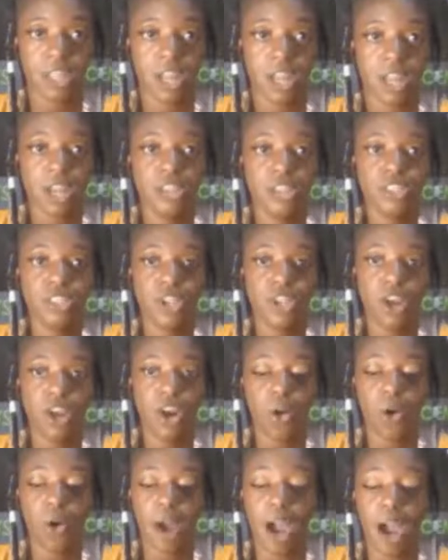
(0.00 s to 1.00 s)
I
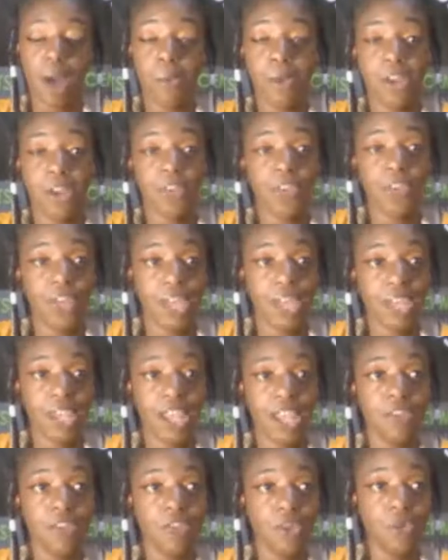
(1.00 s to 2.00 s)
want to thank
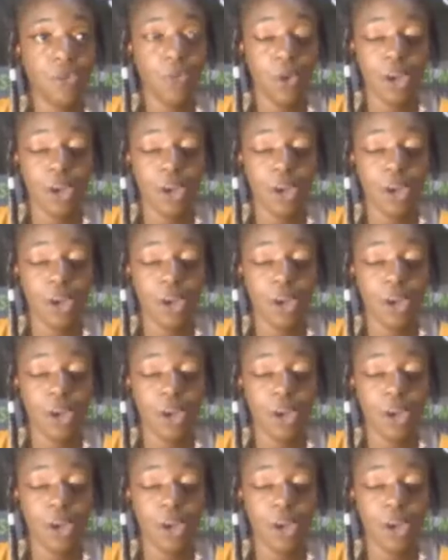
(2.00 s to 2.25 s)
everyone